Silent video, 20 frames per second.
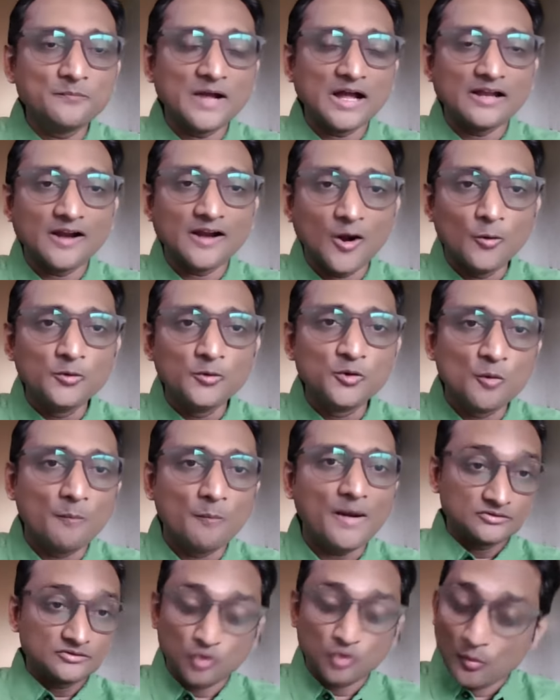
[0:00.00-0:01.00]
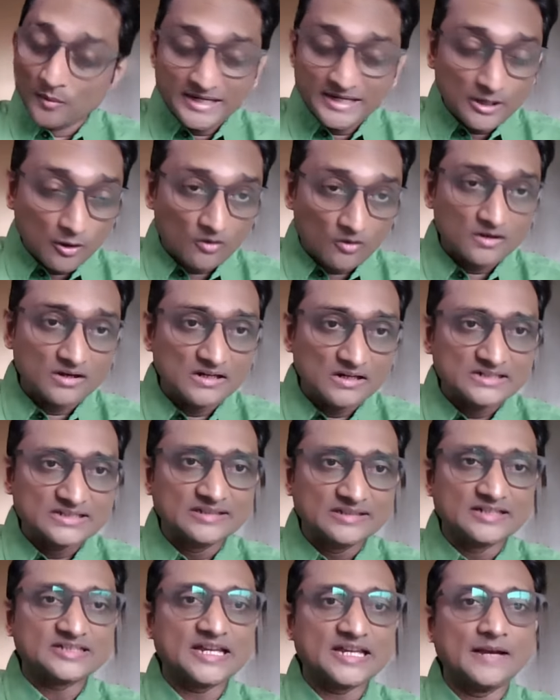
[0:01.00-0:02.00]
allowed to pass so many orders
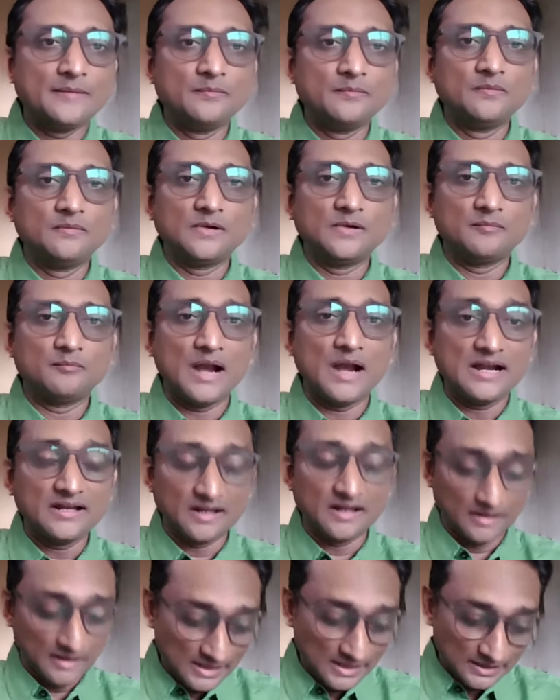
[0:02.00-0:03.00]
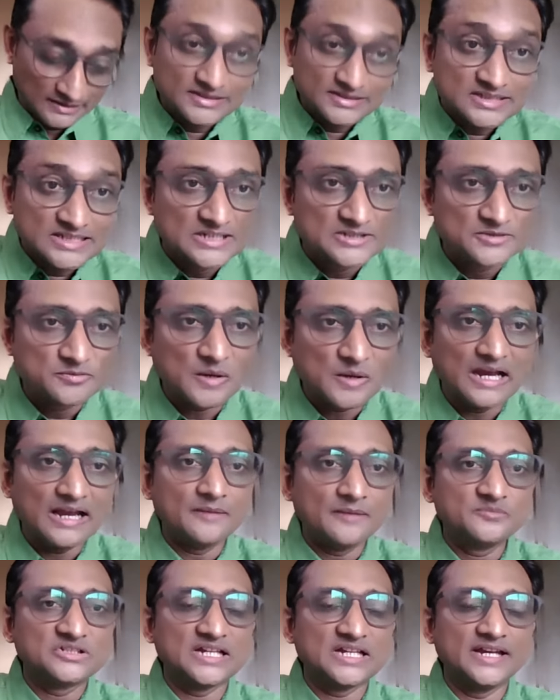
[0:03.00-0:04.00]
in the same matter this is why i
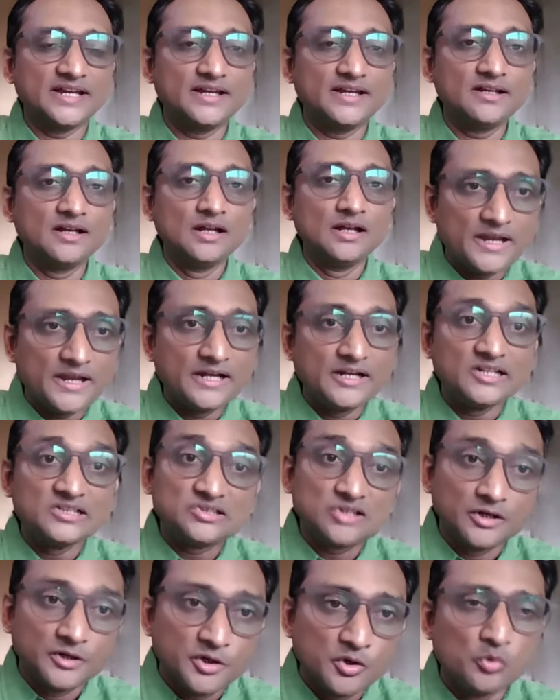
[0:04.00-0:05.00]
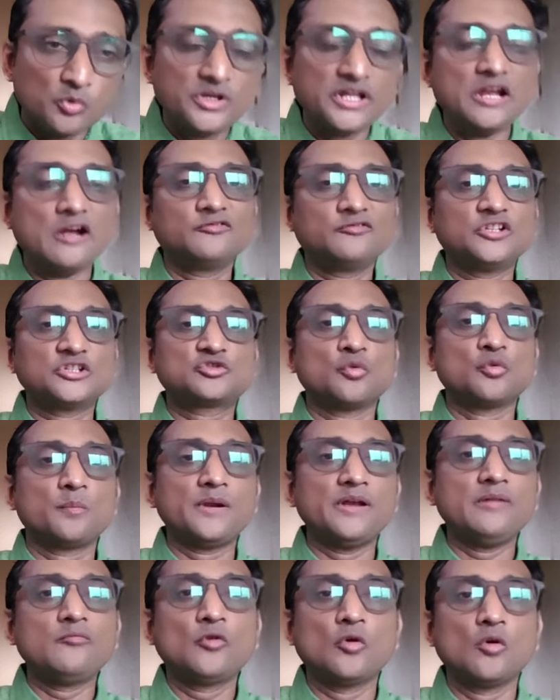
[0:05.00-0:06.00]
am saying it is the duty of the
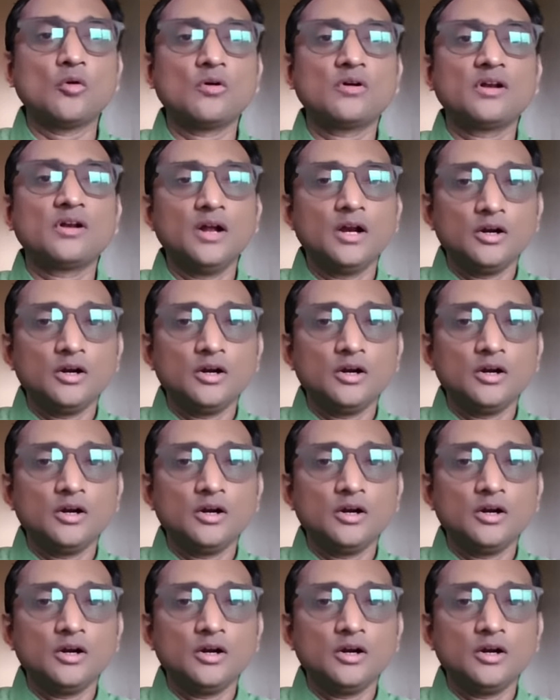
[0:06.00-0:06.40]
supreme court